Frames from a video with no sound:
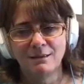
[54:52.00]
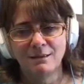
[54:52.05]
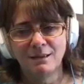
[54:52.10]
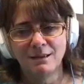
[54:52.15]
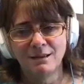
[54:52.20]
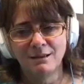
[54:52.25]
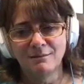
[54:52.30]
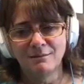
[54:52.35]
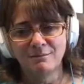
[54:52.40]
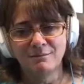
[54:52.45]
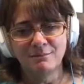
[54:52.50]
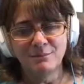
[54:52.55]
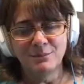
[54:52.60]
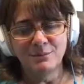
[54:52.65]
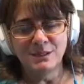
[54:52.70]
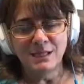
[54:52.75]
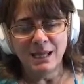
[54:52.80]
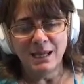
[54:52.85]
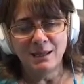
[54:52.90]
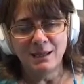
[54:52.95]
um,
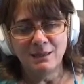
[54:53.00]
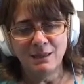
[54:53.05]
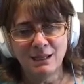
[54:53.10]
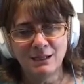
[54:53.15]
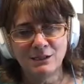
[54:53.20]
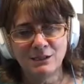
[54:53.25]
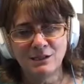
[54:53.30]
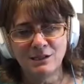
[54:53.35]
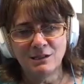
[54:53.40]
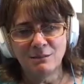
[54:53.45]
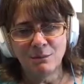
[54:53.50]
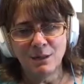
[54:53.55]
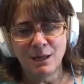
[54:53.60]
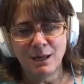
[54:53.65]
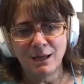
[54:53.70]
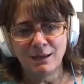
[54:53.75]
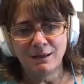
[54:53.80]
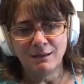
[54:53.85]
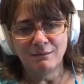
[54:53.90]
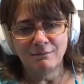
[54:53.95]
saying things to them
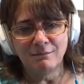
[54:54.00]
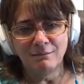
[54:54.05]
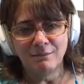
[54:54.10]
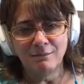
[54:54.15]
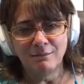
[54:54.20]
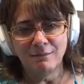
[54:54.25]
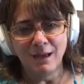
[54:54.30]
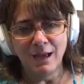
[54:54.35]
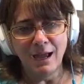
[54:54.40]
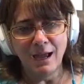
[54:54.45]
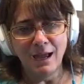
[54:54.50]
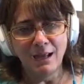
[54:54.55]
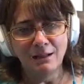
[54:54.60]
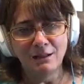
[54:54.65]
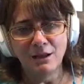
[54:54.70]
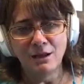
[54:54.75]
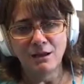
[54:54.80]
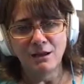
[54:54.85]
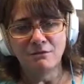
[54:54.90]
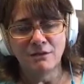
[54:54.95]
like i
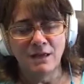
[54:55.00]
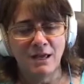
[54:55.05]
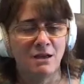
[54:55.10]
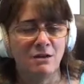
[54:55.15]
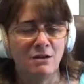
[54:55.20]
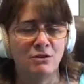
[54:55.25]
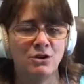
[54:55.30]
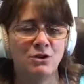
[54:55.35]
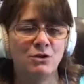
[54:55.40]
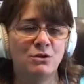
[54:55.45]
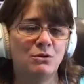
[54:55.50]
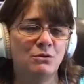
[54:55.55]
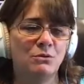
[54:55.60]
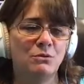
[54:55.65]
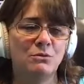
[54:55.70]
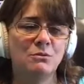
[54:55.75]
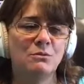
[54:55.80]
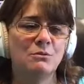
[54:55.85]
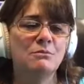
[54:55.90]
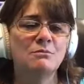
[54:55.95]
love how
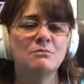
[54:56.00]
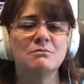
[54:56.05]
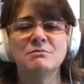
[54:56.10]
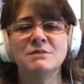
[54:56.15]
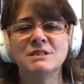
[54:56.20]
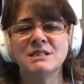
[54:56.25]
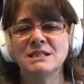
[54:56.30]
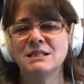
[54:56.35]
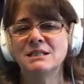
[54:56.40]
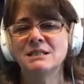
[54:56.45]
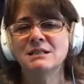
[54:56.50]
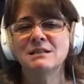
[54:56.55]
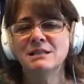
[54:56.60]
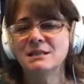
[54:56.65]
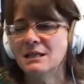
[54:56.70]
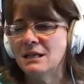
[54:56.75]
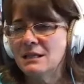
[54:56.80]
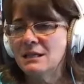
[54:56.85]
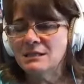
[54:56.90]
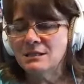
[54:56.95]
you did
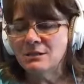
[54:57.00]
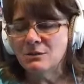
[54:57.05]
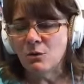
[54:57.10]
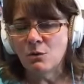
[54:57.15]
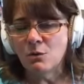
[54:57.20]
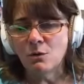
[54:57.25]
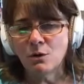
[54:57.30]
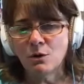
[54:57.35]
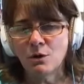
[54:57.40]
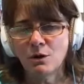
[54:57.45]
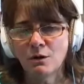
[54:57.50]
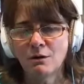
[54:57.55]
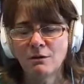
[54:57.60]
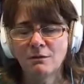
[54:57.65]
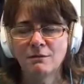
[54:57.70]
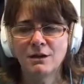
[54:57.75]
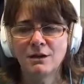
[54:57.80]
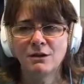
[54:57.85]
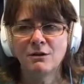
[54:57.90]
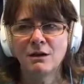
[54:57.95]
this or
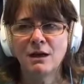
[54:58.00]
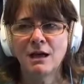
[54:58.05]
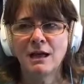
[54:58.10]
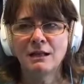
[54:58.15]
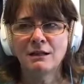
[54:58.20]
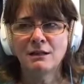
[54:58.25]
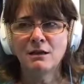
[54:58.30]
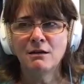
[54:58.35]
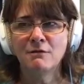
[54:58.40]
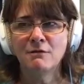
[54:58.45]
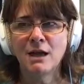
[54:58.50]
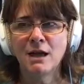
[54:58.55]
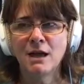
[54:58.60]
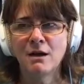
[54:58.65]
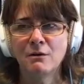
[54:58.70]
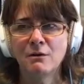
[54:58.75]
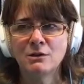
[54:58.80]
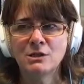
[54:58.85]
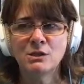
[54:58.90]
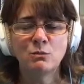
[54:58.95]
you know i love
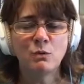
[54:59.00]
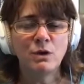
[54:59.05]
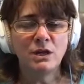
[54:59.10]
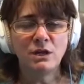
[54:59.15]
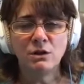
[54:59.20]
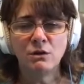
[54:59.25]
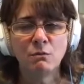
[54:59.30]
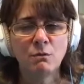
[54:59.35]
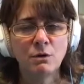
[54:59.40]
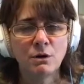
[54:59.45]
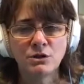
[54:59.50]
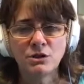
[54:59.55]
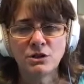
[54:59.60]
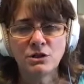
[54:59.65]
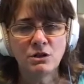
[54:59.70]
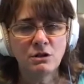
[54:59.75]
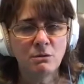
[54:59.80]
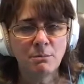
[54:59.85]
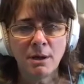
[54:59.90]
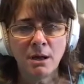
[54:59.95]
how sweet you were to
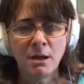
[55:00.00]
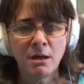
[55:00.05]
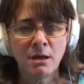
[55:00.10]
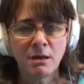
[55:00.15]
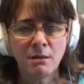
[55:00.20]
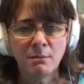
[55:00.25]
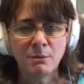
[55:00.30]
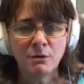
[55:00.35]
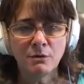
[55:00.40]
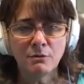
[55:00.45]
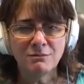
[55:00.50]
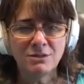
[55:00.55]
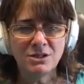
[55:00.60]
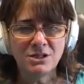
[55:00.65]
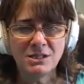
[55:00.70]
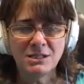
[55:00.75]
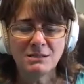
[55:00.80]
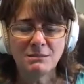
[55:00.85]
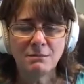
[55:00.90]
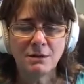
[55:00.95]
your mom or
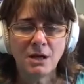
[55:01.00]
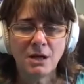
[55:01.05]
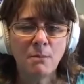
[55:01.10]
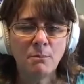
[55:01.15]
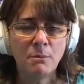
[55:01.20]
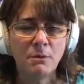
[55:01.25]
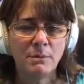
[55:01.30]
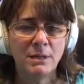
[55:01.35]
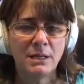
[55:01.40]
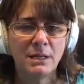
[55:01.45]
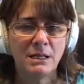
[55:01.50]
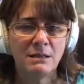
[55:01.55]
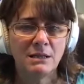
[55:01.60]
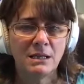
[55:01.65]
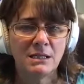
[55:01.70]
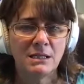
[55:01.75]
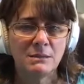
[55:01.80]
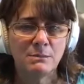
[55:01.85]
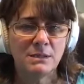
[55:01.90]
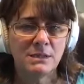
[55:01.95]
just complimenting
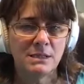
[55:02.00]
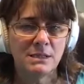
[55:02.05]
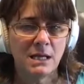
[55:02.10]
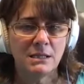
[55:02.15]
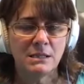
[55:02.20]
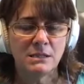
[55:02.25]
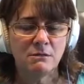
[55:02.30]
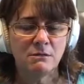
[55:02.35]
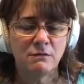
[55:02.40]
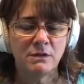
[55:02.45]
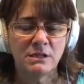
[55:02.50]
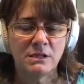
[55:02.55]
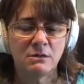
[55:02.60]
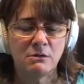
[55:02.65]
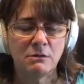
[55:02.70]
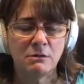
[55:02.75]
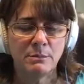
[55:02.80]
things besides their physical